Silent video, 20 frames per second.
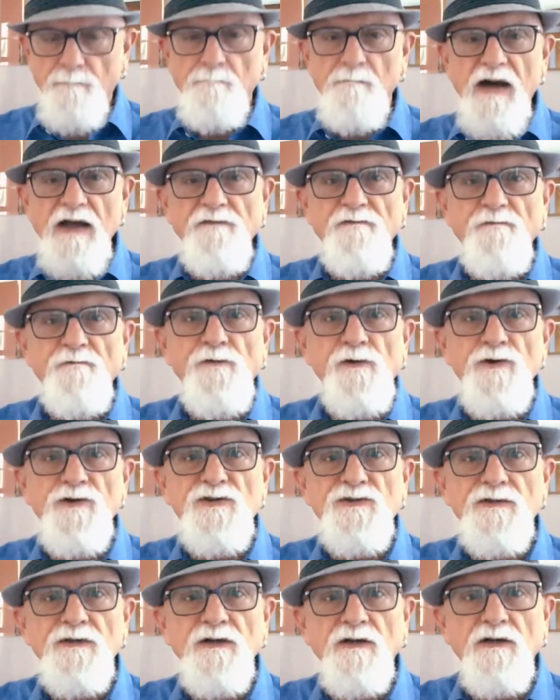my
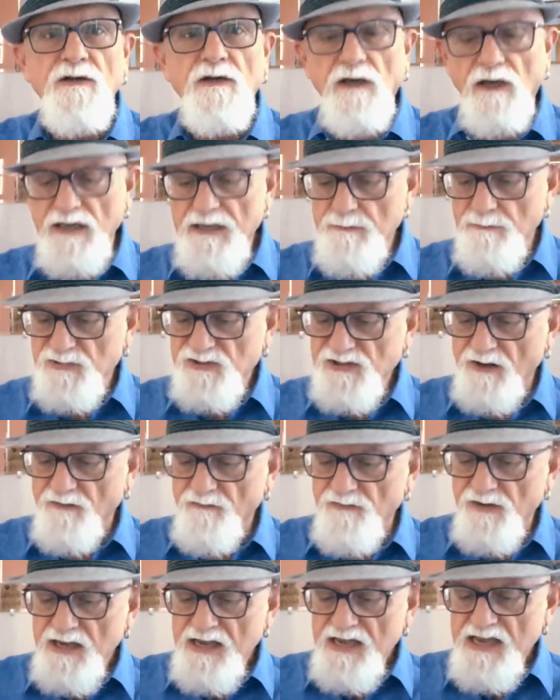first glimpse
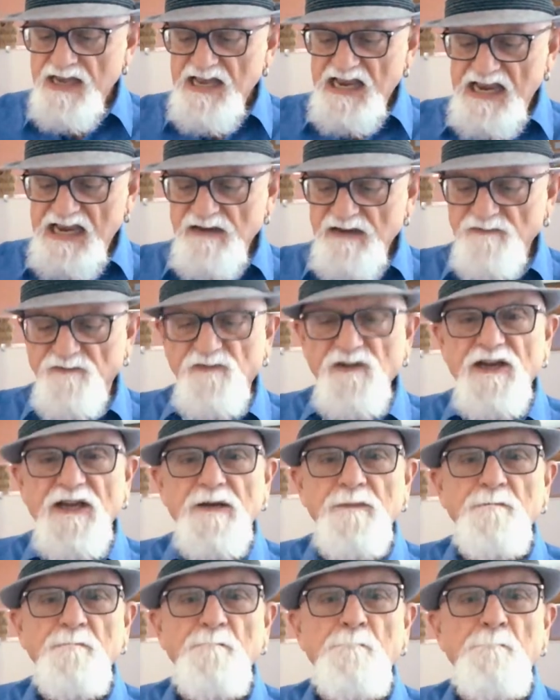of infinite